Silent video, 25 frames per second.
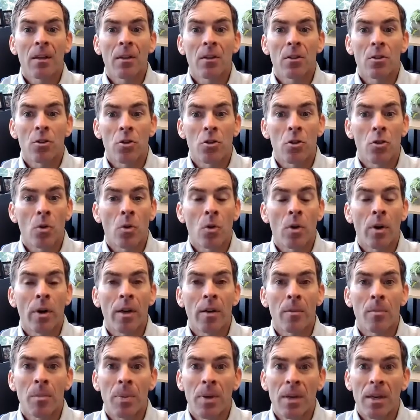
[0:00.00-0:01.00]
is
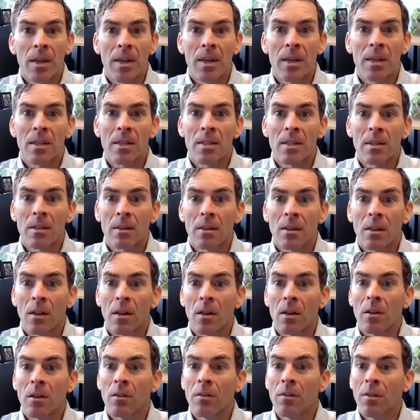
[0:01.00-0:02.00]
joy, peace,
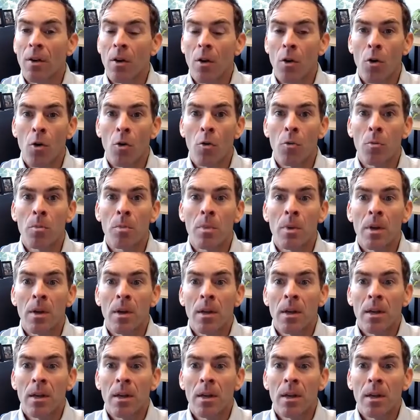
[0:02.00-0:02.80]
love, hope,